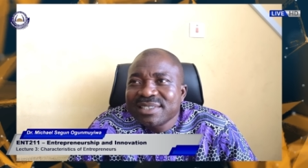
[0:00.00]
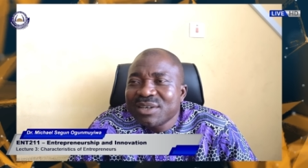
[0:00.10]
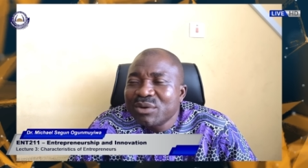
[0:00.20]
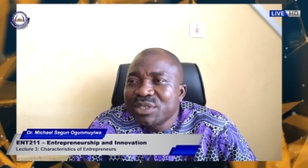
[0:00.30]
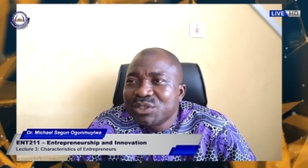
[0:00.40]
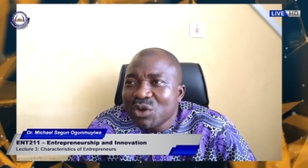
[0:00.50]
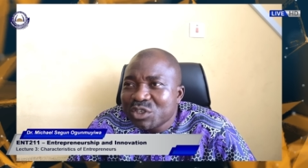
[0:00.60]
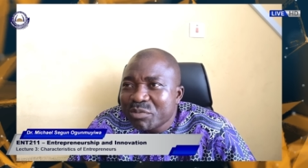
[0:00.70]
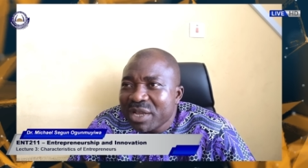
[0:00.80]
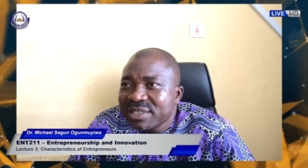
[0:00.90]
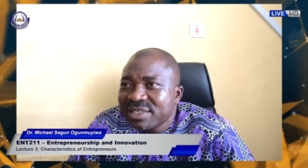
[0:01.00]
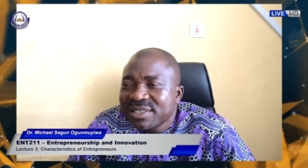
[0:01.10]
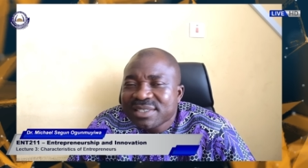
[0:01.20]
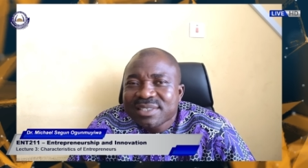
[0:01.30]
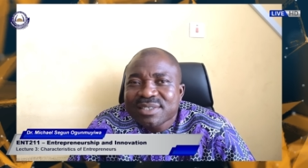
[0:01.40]
on the
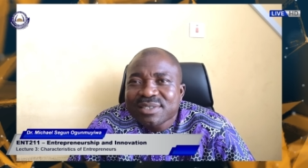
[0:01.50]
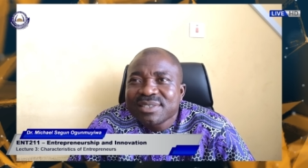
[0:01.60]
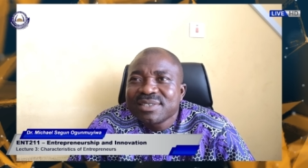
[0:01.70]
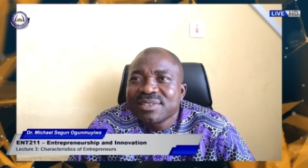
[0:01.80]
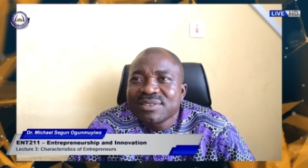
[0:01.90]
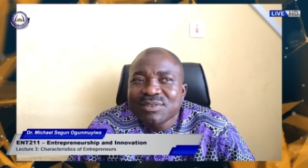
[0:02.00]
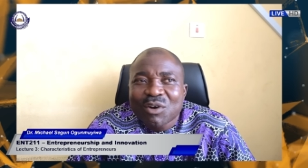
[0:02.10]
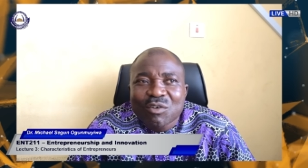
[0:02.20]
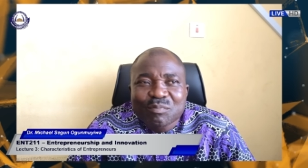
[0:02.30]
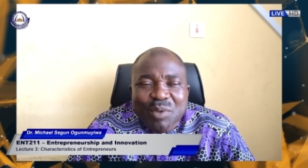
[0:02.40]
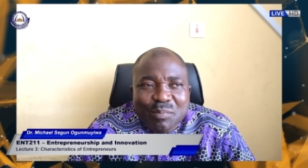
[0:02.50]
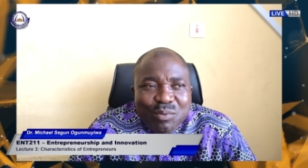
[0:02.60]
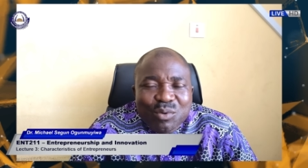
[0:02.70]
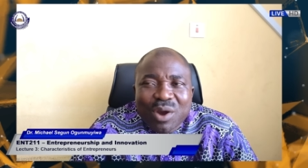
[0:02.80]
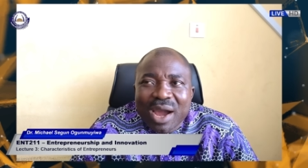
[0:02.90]
judgment of
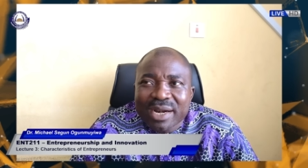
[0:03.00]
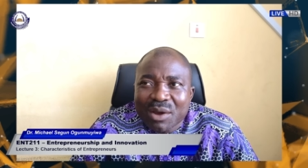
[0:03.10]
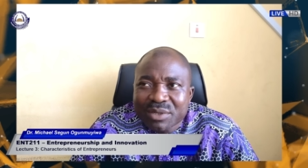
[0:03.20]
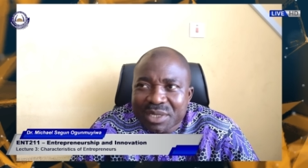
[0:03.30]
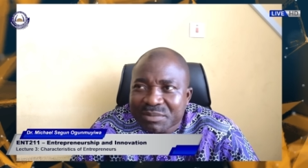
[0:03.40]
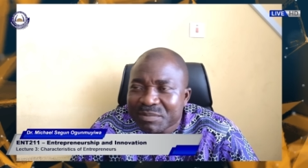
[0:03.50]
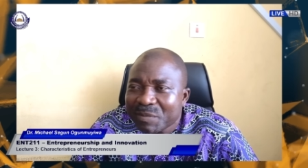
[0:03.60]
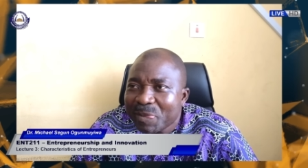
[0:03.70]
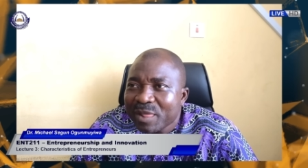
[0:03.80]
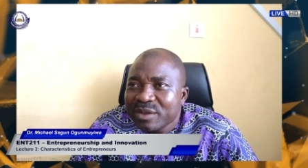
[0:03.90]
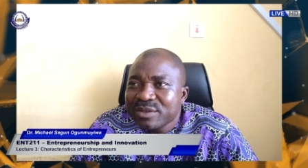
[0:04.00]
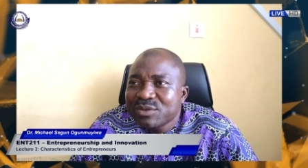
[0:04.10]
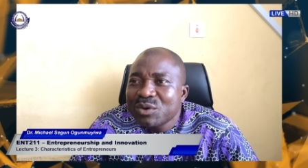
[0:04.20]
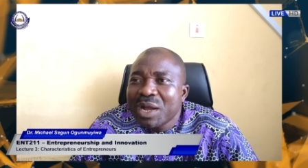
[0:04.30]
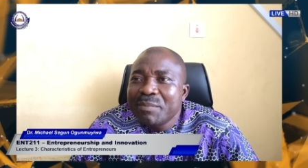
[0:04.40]
people around him.
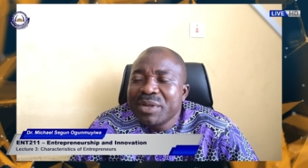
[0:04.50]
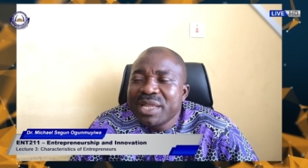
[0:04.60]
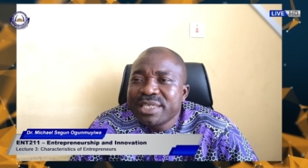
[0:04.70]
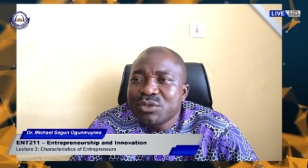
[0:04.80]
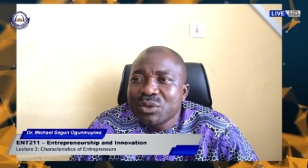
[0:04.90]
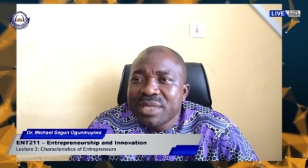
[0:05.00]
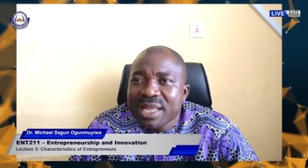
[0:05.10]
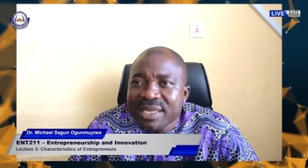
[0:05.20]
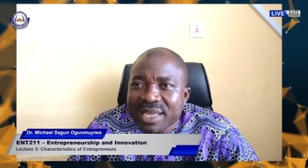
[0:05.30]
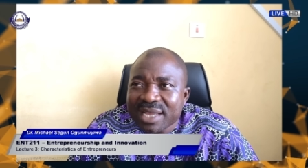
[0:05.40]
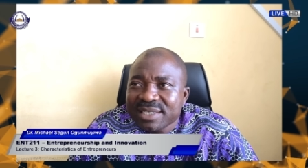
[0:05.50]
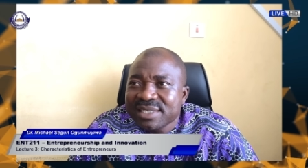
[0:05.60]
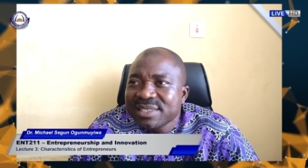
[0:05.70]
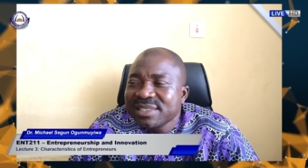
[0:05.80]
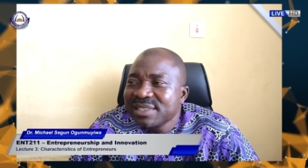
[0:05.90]
So ability to
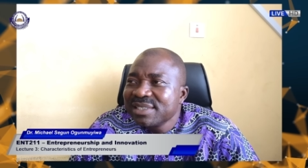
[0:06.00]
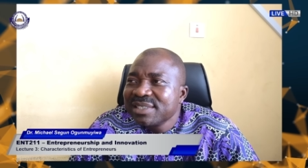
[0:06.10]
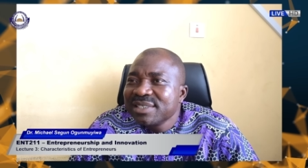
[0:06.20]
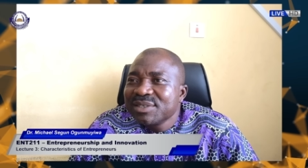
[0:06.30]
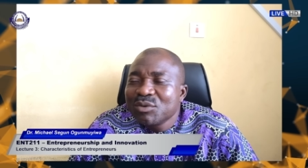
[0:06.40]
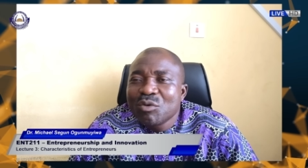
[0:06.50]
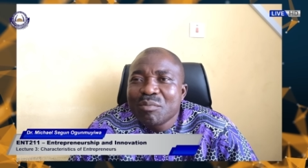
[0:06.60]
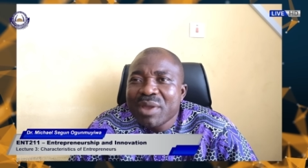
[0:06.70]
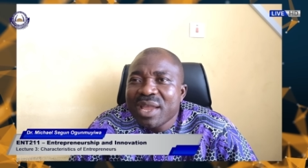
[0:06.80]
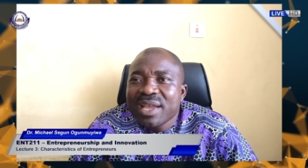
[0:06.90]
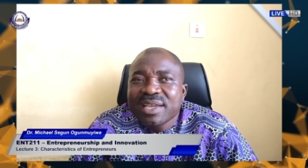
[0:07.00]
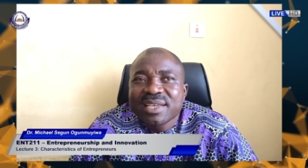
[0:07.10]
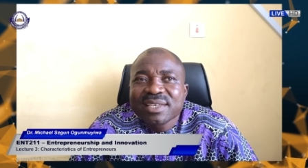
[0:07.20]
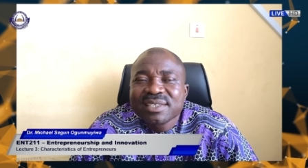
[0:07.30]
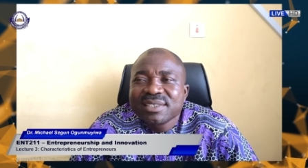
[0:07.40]
delegate will
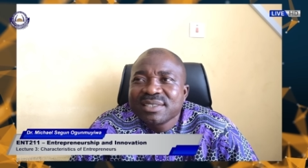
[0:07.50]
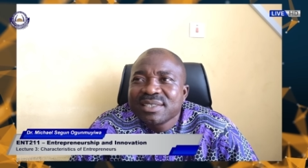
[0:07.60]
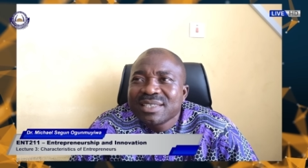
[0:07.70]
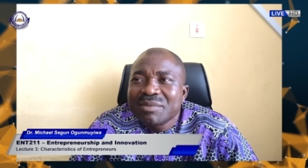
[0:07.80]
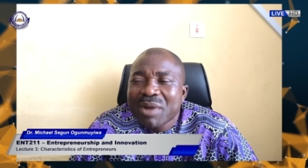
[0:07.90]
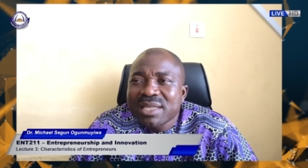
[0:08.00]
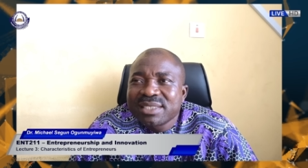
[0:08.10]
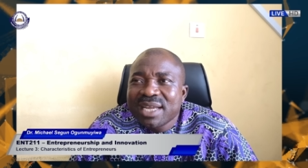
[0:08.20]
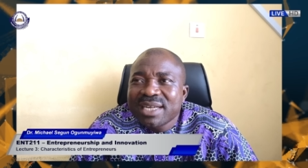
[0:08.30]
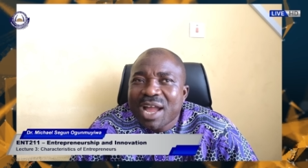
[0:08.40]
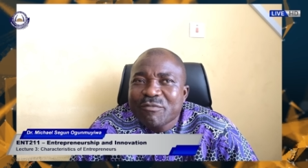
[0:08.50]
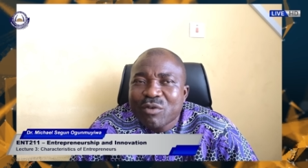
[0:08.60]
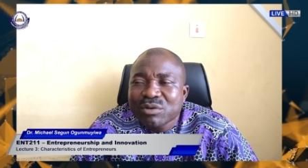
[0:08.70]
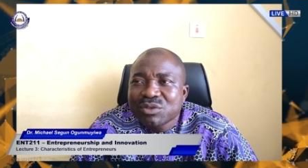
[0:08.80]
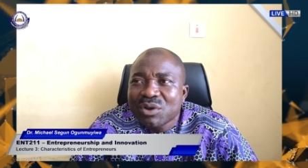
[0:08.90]
make the managerial
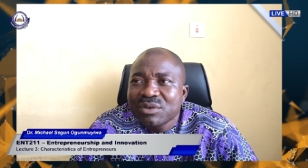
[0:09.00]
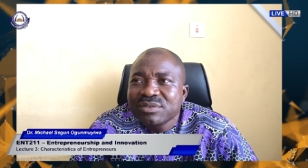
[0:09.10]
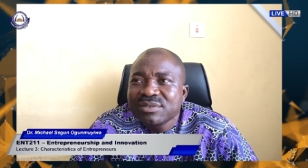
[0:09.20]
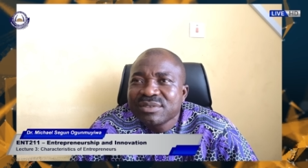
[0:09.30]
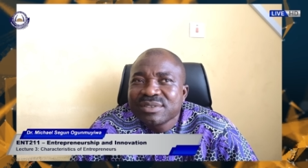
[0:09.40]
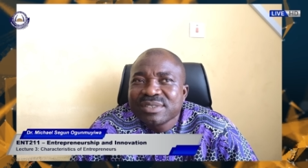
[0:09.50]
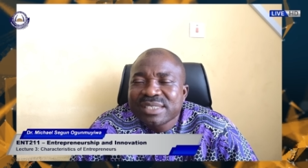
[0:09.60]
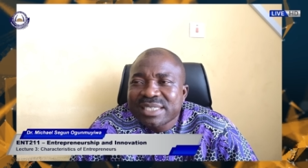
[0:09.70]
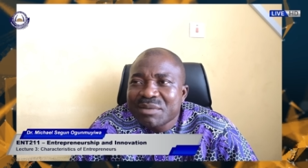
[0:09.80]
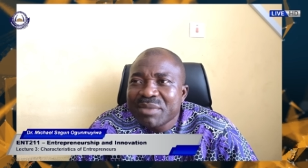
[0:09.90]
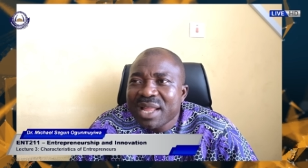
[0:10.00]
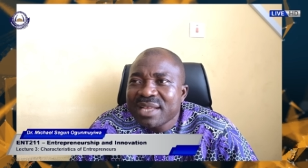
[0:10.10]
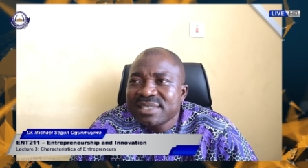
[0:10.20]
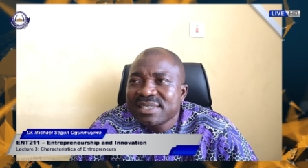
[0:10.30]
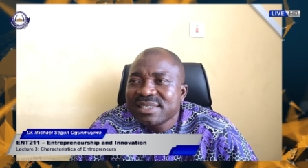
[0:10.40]
function
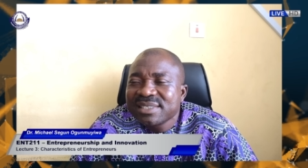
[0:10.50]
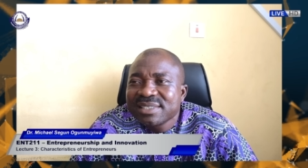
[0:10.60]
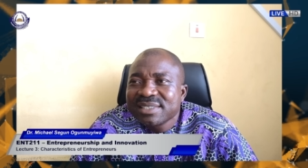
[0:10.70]
seamless